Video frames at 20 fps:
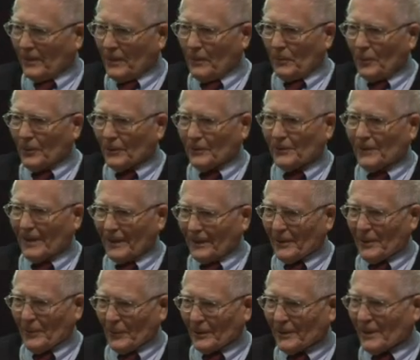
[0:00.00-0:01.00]
And the book
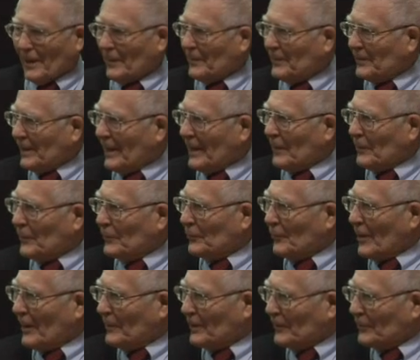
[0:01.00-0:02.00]
said that what I was saying
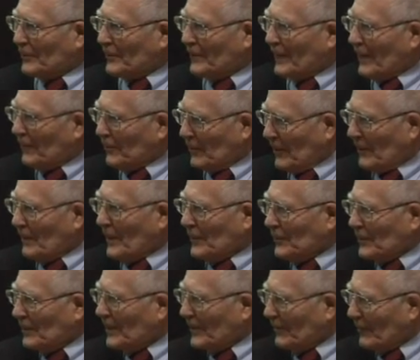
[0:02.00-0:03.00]
was rubbish. Therefore, it
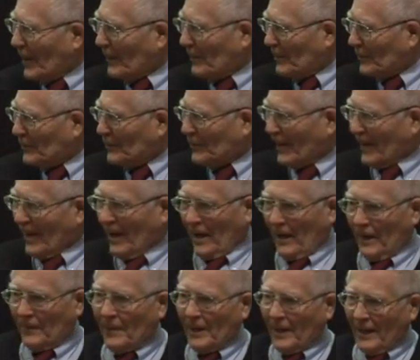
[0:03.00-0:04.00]
must be rubbish.
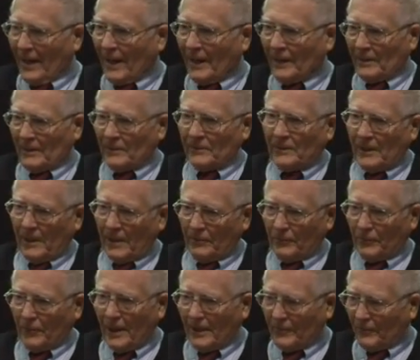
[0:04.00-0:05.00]
And they had as
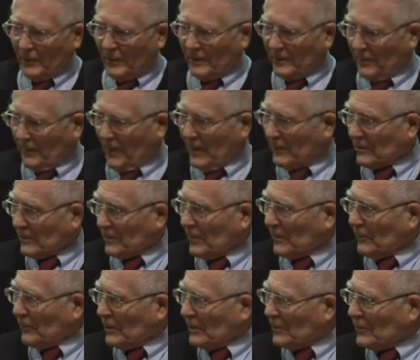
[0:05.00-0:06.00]
their primary
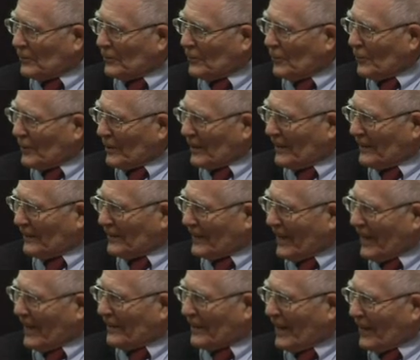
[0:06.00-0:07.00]
spokesman Richard
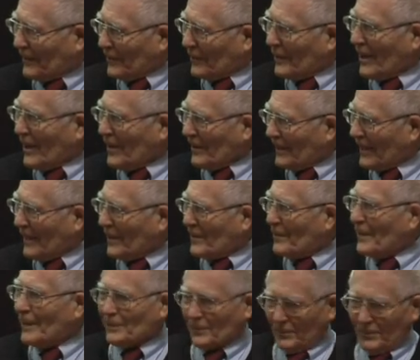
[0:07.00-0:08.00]
Dawkins. Yes. Now, you can't
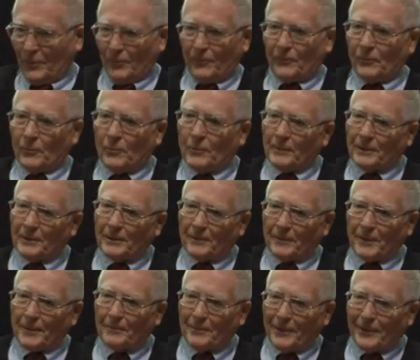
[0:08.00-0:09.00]
get a much more
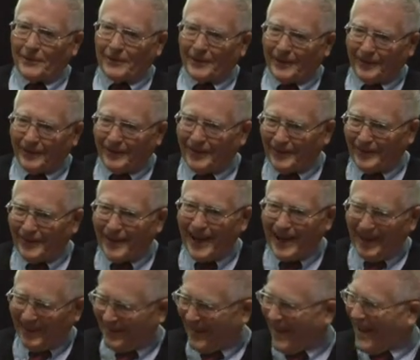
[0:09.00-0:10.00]
formidable opponent than
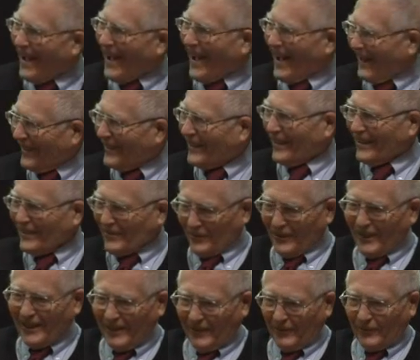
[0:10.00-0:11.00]
that. And he
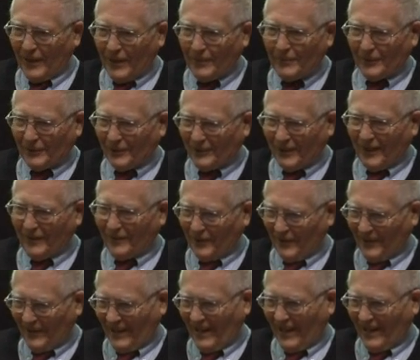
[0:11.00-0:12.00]
really rubbished
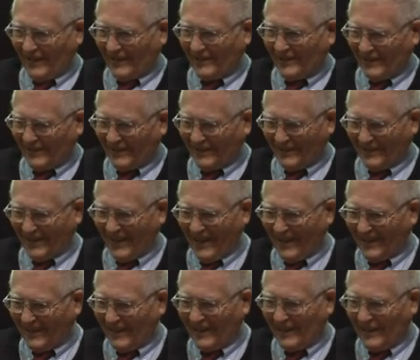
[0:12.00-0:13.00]
everything I
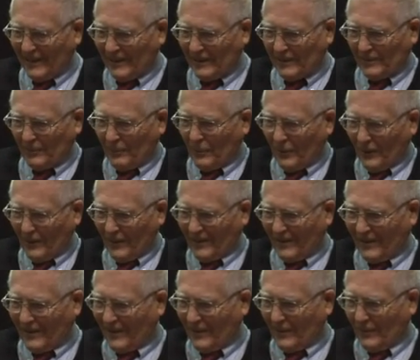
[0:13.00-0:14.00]
said in his book,
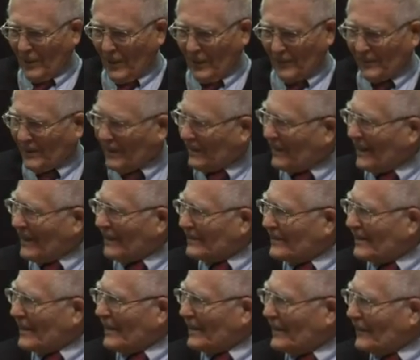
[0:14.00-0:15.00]
what was it, The
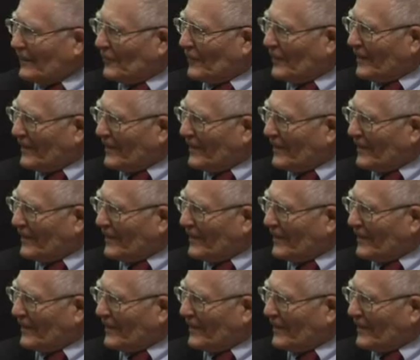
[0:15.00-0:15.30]
Extended